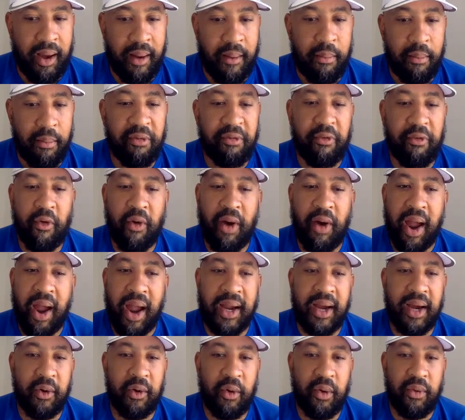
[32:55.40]
Before I
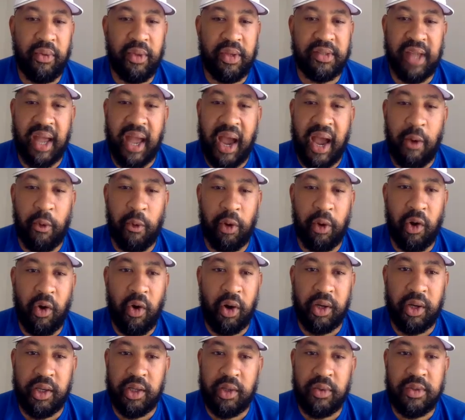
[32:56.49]
cut on this
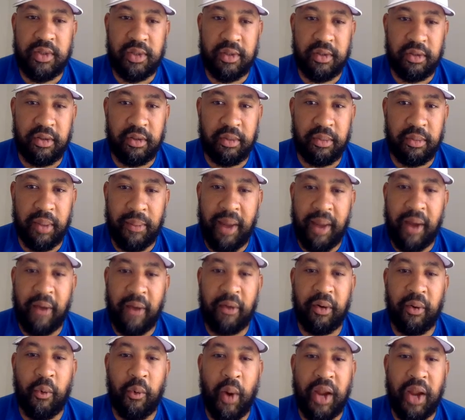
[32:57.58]
hour-long YouTube, am I
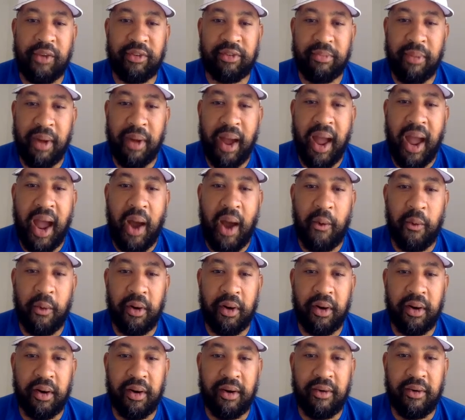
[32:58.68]
going to waste my
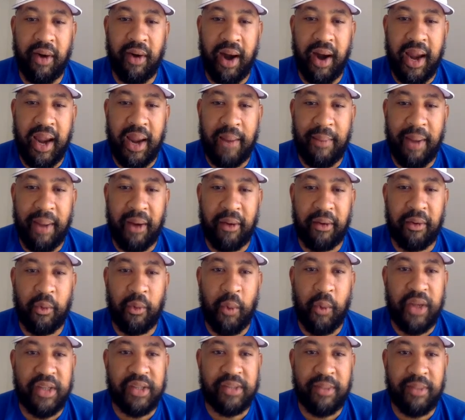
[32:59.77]
hour, right? Am I going to
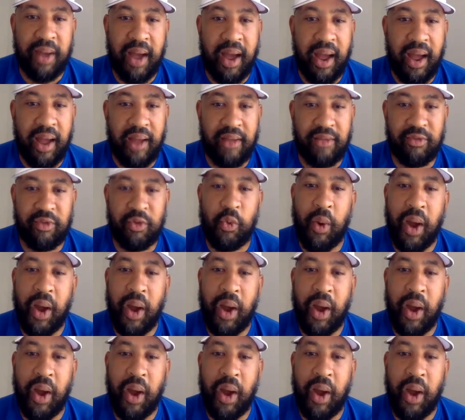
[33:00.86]
waste my 2